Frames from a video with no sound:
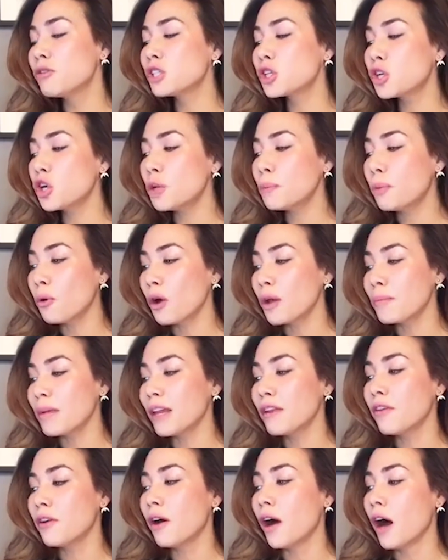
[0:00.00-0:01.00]
It was a good
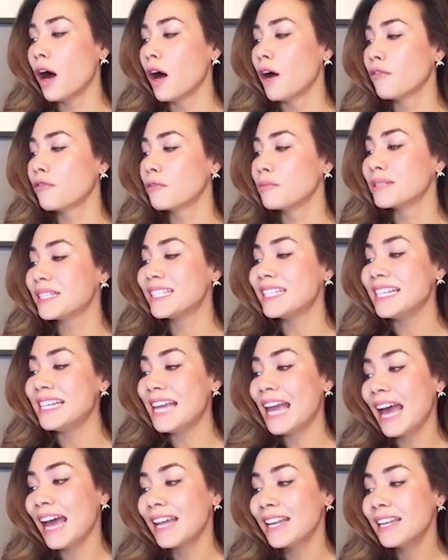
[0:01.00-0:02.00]
point made from
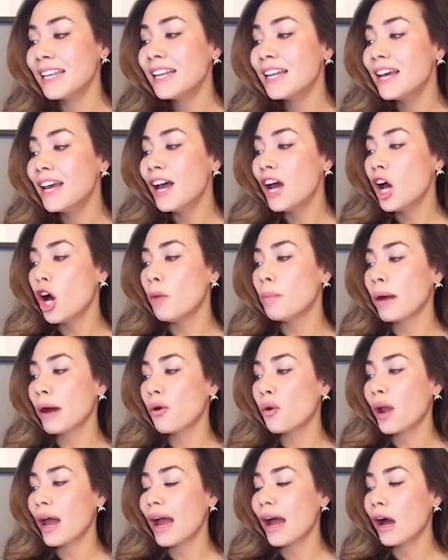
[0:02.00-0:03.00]
CN
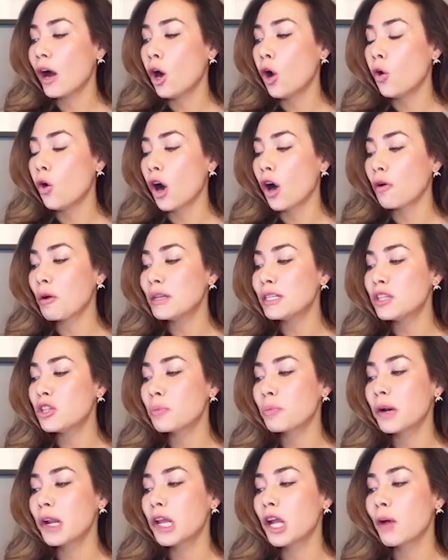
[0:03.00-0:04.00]
about how Ari
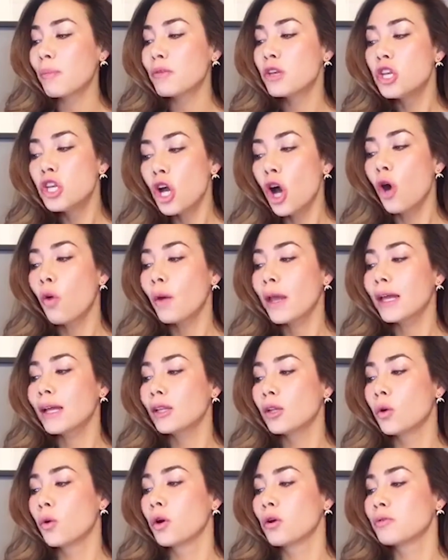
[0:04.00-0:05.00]
did the breakup
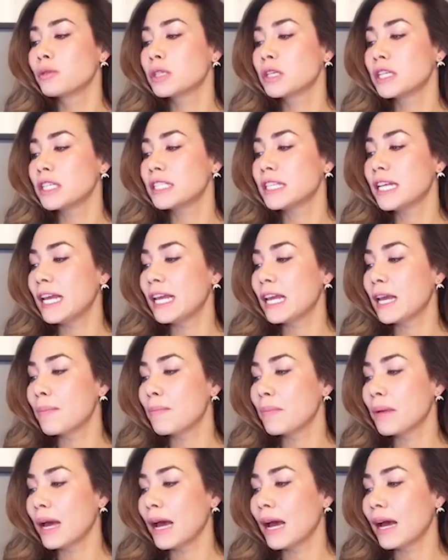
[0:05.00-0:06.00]
knowing Lauren was going to
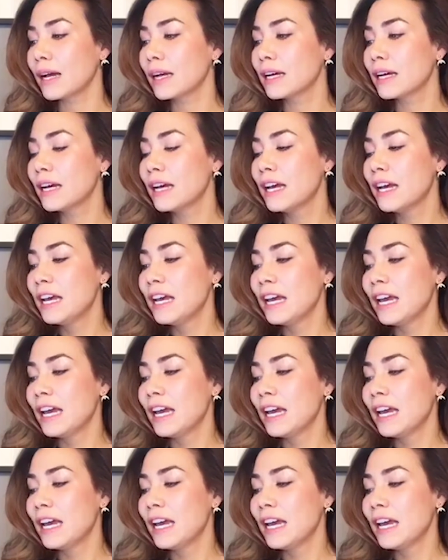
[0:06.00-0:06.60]
take him back.